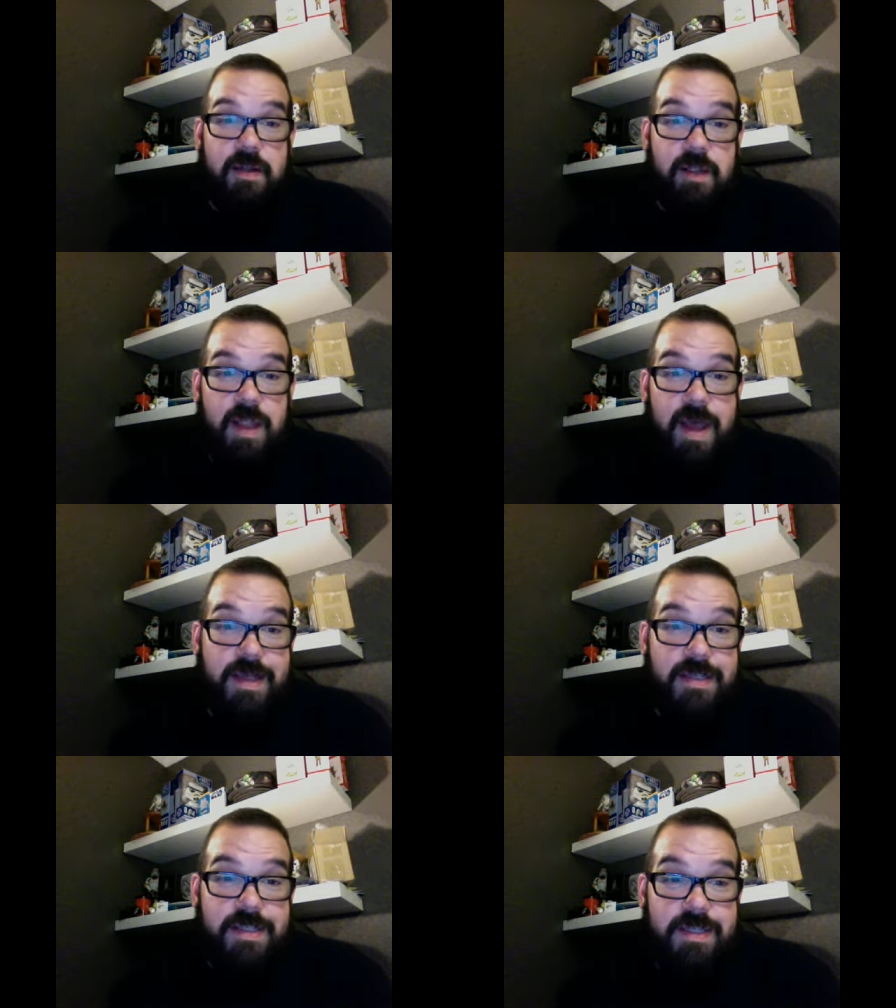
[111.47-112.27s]

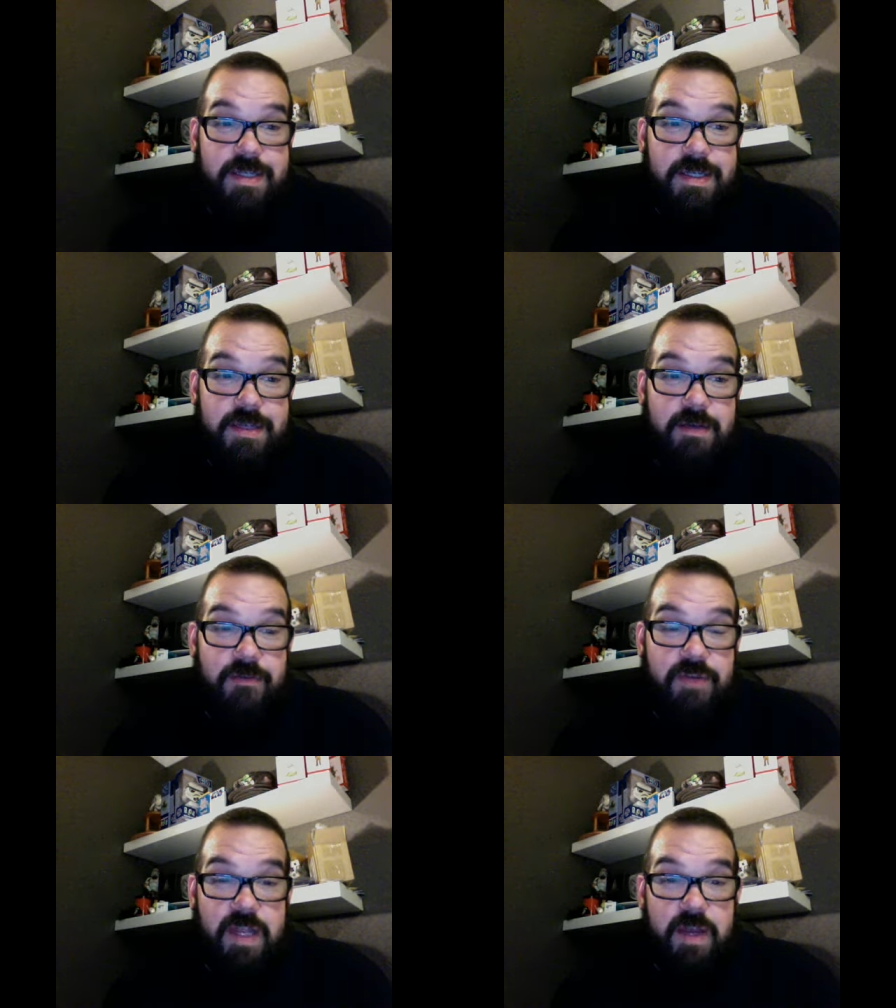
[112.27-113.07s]
Last
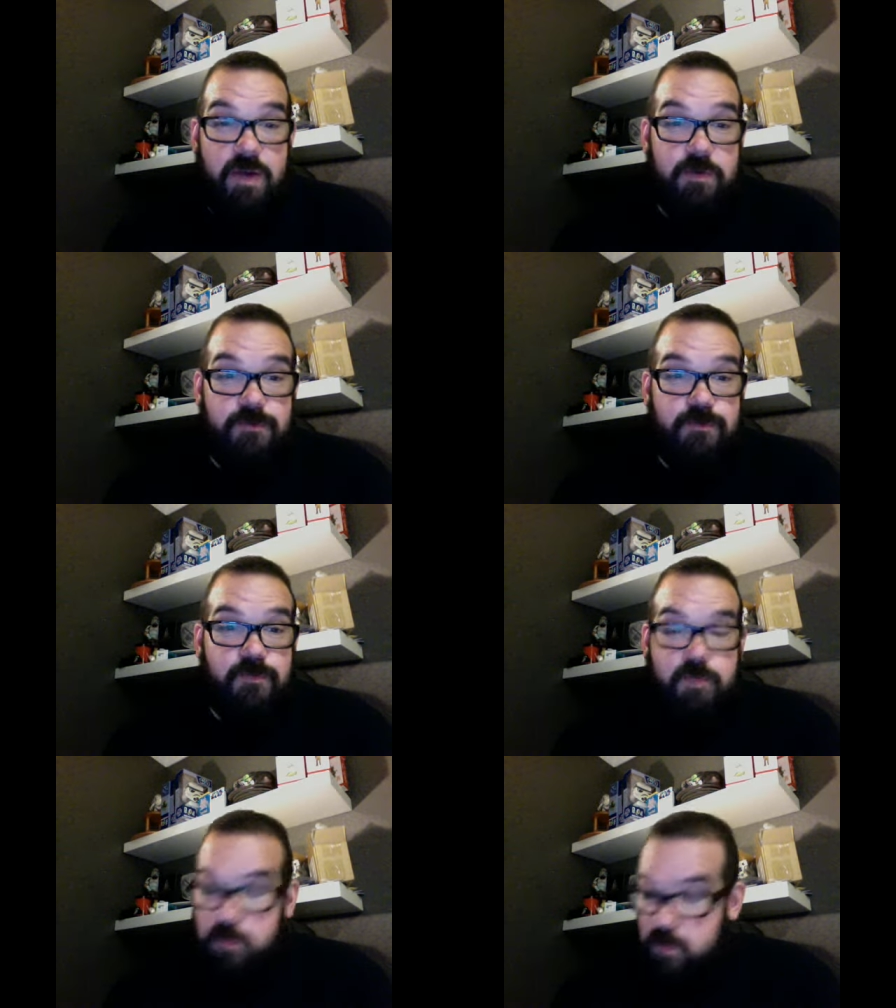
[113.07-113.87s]
video,
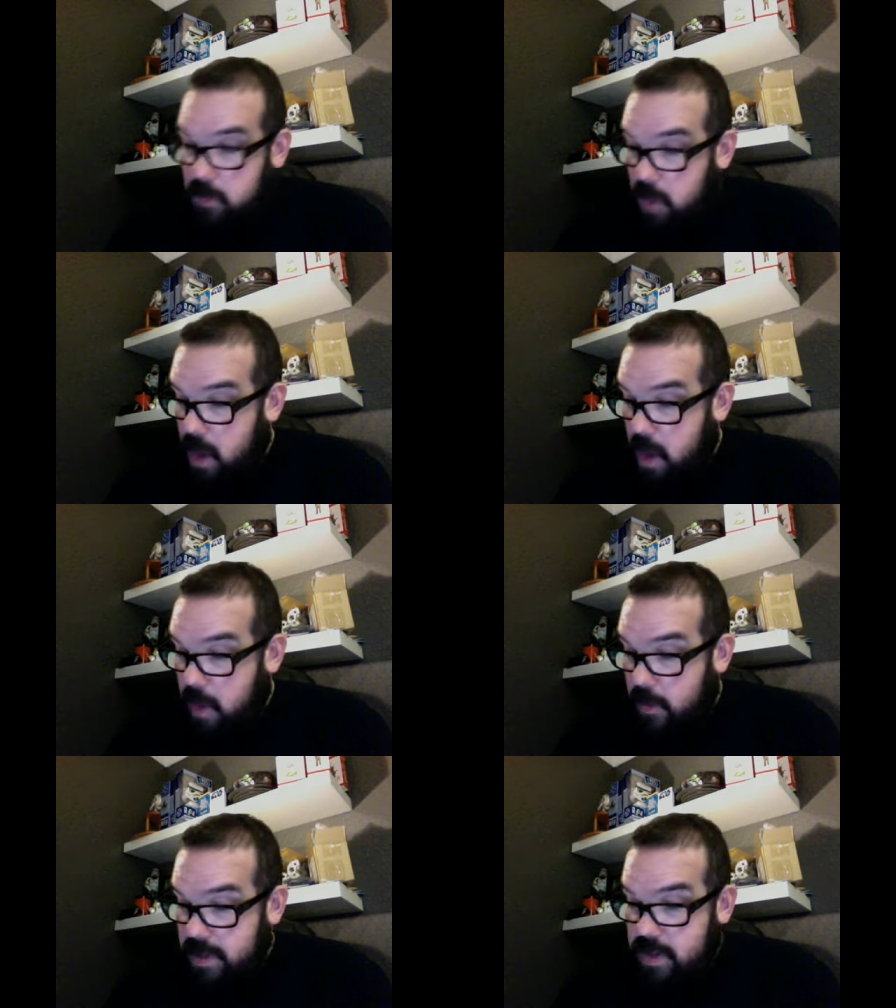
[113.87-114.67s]
I
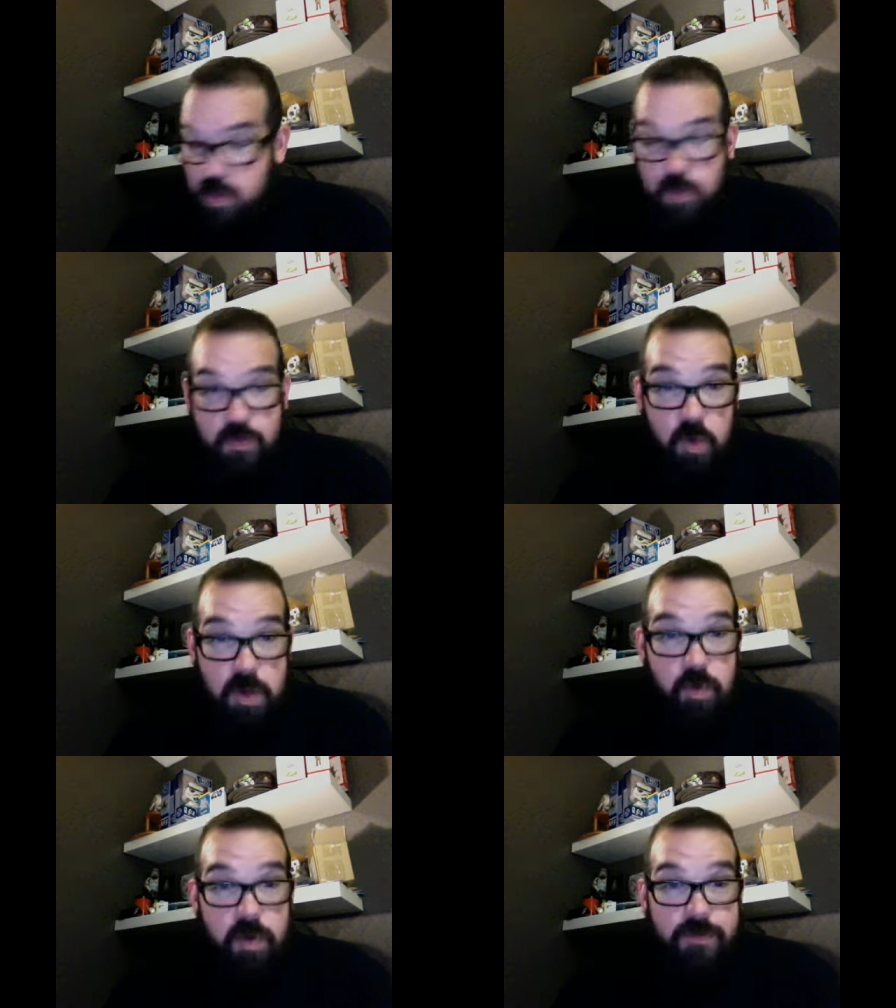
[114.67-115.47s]
was
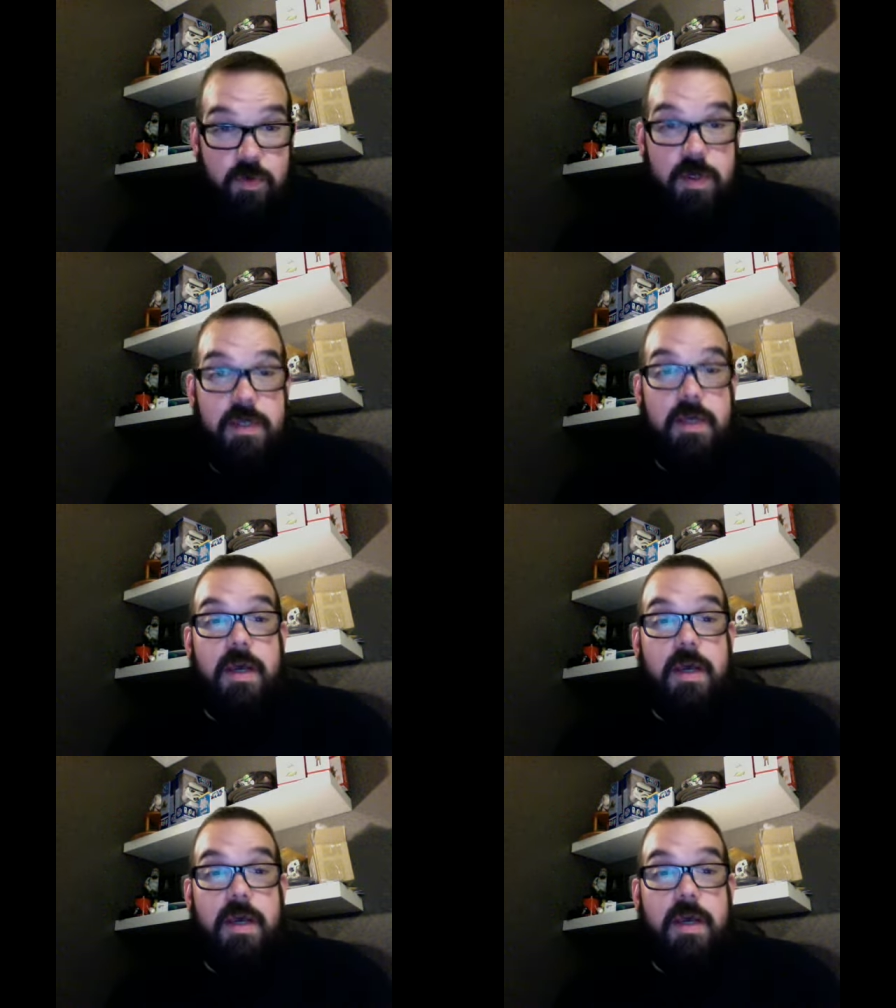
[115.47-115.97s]
240.4.